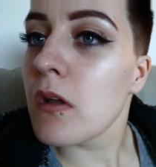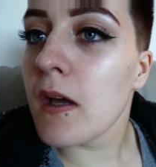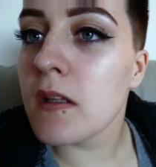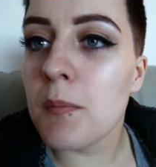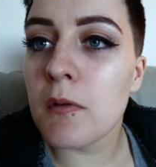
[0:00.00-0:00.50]
Sean? So I
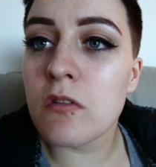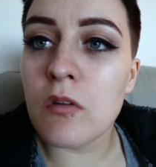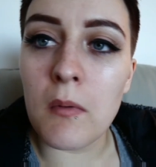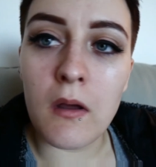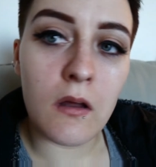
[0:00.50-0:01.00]
had to put
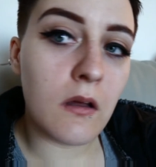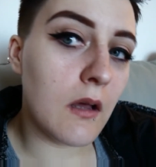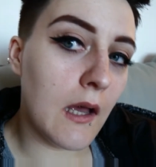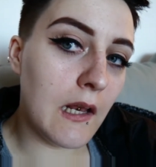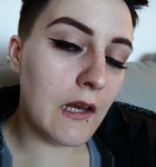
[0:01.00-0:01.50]
some
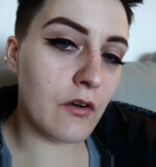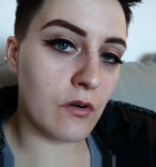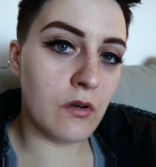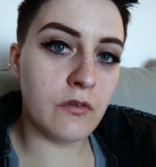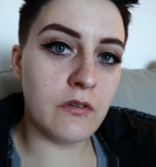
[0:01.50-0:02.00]
eyeliner
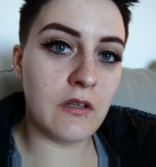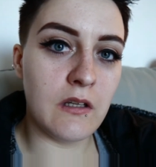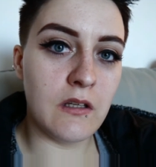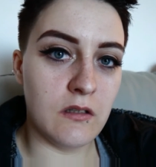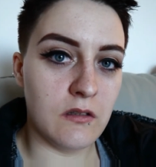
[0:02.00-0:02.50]
on
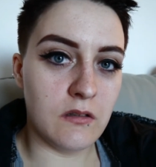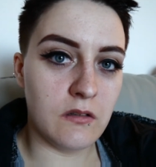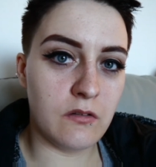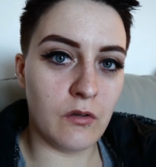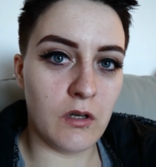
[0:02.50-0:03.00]
to
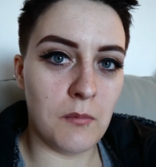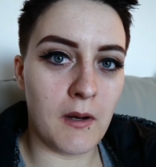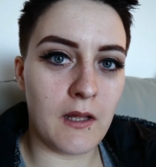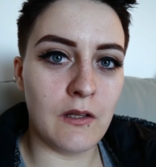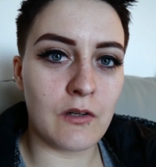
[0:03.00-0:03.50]
sort of
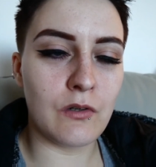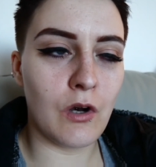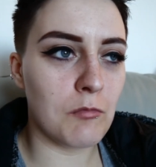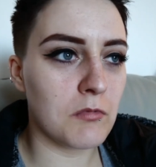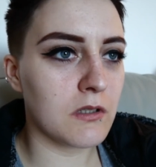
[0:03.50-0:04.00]
make it look
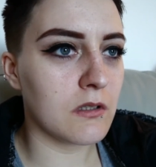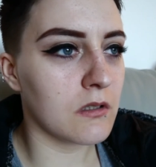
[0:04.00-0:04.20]
normal.